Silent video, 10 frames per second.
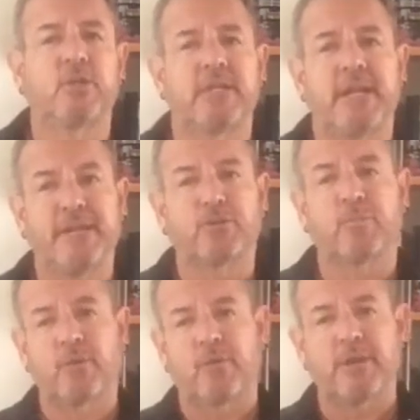the natural
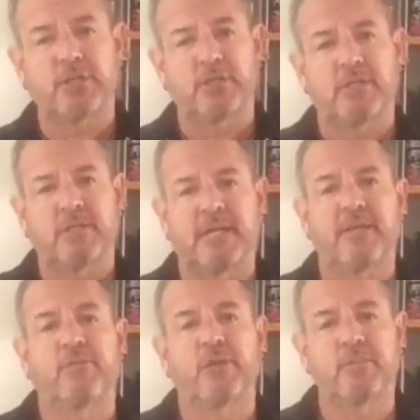progression, like if
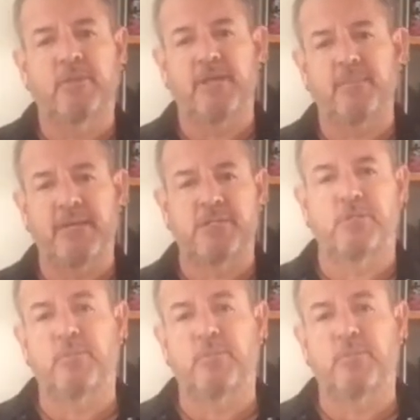you're going to play bass,